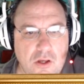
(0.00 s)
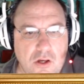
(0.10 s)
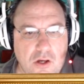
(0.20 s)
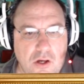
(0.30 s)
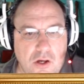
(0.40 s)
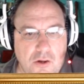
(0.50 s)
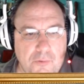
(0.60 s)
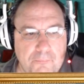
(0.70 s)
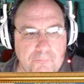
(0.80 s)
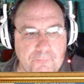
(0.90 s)

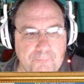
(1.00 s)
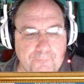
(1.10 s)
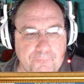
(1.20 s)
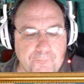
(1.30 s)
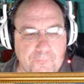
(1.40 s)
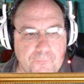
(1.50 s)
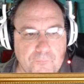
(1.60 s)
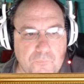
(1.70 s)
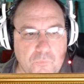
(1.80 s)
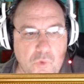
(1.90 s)
Um,
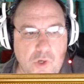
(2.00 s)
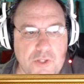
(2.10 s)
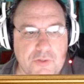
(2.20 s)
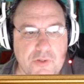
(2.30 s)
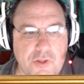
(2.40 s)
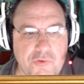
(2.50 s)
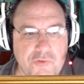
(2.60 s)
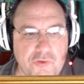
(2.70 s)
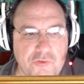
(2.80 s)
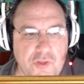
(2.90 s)
one is
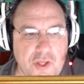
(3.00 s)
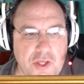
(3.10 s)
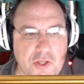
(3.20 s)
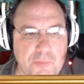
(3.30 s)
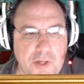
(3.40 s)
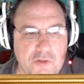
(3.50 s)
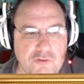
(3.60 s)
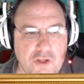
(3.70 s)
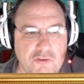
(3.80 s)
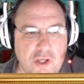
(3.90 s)
this thing about
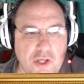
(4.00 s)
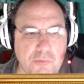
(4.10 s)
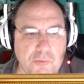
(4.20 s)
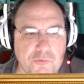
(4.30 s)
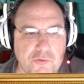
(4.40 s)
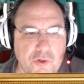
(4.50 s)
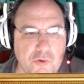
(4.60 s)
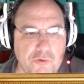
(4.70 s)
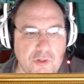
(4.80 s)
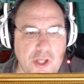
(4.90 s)
J.J. Abrams
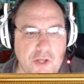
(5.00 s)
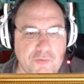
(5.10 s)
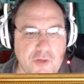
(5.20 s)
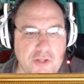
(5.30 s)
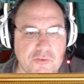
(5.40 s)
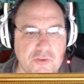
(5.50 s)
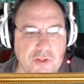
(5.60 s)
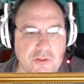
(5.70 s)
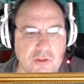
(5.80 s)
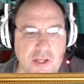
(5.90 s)
knows a lot of fans
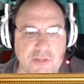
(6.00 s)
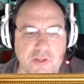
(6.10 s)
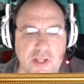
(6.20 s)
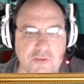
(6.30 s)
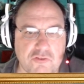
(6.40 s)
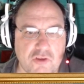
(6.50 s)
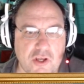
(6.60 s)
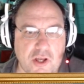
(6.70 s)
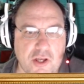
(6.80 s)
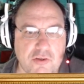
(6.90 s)
didn't like The Last
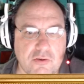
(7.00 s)
Jedi.